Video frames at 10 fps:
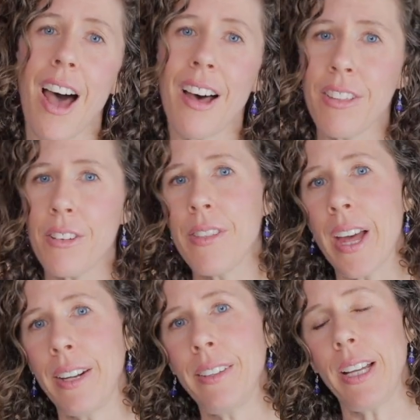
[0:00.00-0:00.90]
other
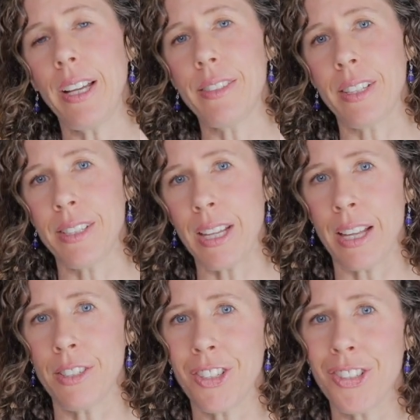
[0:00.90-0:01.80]
than its
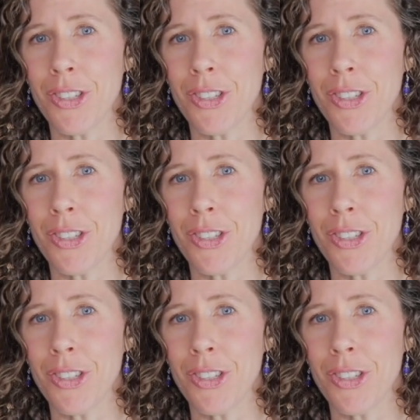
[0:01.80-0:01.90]
intended